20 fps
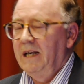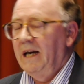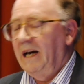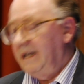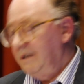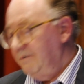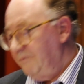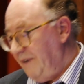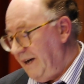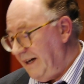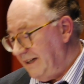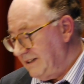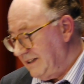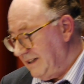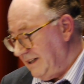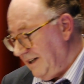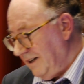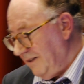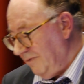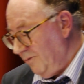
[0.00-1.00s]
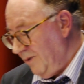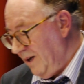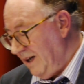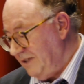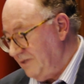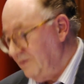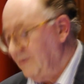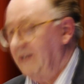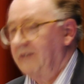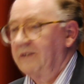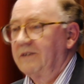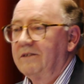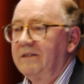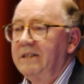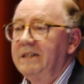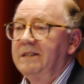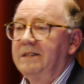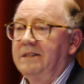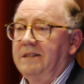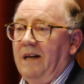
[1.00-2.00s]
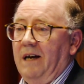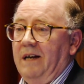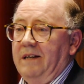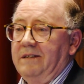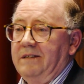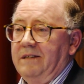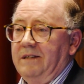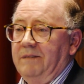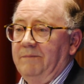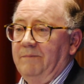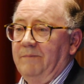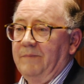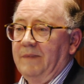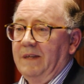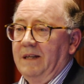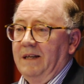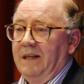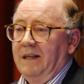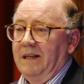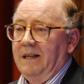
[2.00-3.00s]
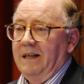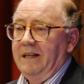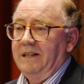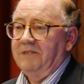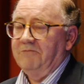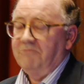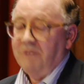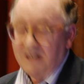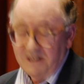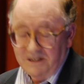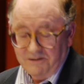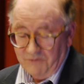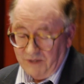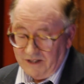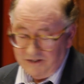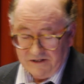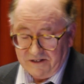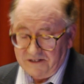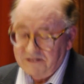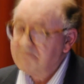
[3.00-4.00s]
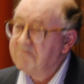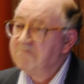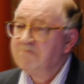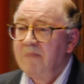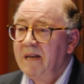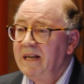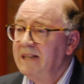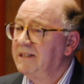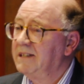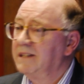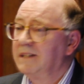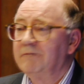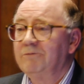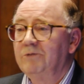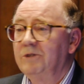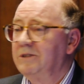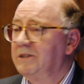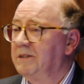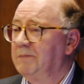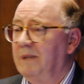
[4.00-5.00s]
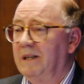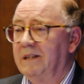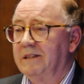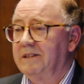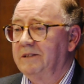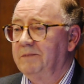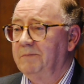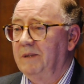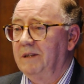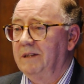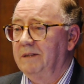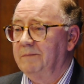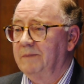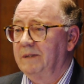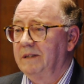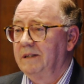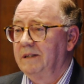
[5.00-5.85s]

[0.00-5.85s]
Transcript: And in fact, Wordsworth criticized him later. Wordsworth's amazingly rude about this poem.